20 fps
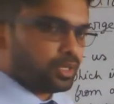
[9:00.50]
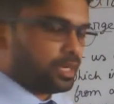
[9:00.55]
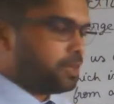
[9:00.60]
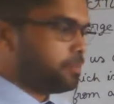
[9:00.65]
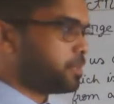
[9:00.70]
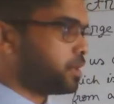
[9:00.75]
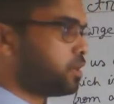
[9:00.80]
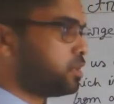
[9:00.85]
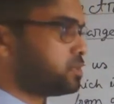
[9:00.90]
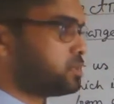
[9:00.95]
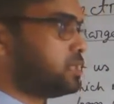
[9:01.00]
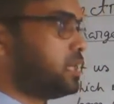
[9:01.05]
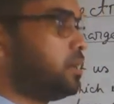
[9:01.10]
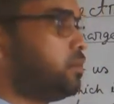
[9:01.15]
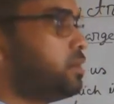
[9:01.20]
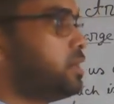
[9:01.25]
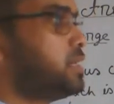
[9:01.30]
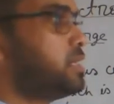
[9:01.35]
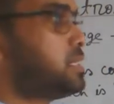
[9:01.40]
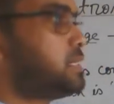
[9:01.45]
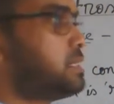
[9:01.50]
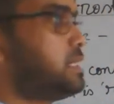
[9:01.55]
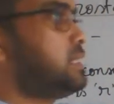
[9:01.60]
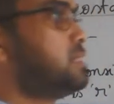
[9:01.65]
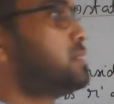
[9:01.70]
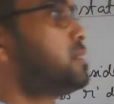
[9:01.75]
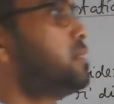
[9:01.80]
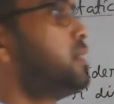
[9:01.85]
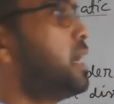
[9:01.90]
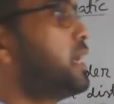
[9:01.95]
Alright, because now the
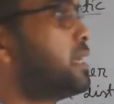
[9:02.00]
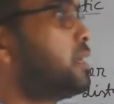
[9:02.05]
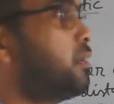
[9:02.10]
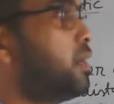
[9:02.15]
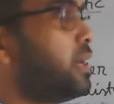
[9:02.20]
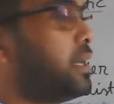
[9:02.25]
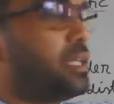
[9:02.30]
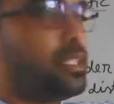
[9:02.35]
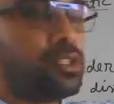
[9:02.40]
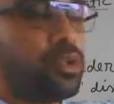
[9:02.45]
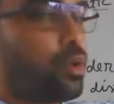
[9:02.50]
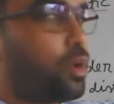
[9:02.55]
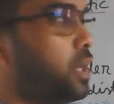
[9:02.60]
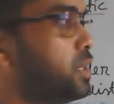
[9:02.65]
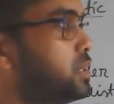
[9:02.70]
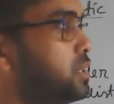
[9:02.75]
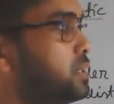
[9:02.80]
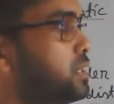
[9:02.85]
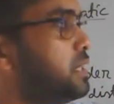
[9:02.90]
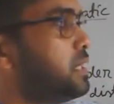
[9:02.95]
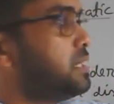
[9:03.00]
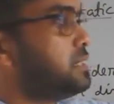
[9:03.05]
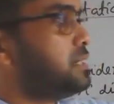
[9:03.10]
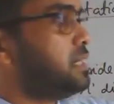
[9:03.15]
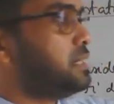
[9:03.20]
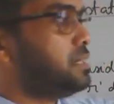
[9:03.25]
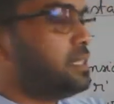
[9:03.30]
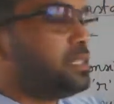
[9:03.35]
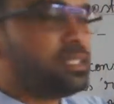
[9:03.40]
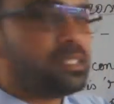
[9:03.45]
distance right now at this location, the
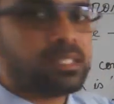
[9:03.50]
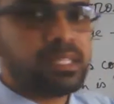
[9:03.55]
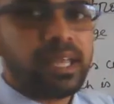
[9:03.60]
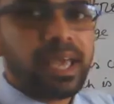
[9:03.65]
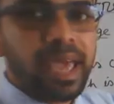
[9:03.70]
distance is